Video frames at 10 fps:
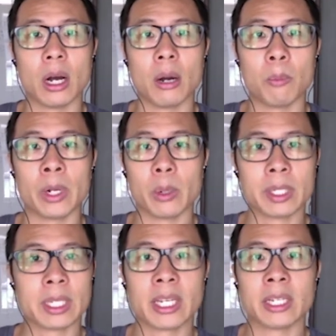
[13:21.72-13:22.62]
We're
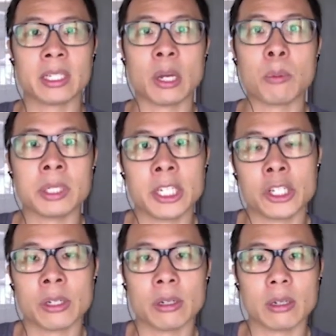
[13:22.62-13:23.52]
seeing
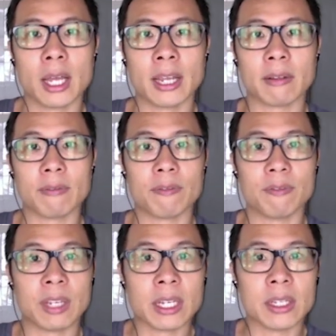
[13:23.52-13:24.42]
double-digit like
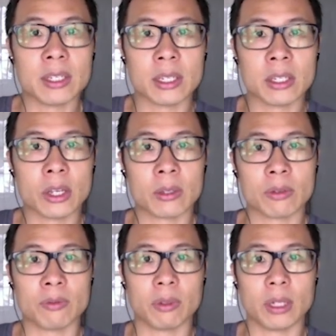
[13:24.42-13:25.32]
figures in terms of
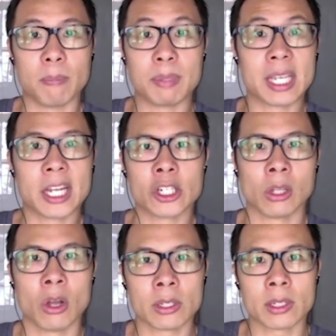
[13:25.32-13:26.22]
percentage
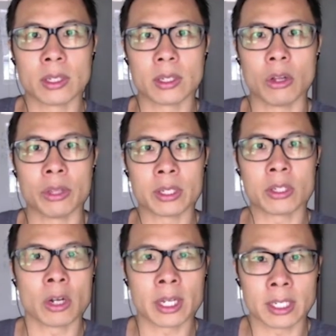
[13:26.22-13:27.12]
losses on the
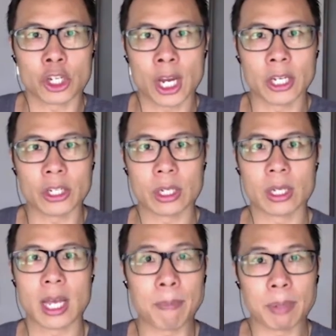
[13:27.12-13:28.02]
stock exchange
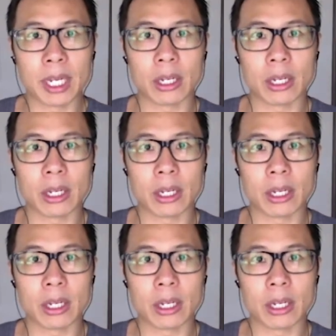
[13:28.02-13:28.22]
happening.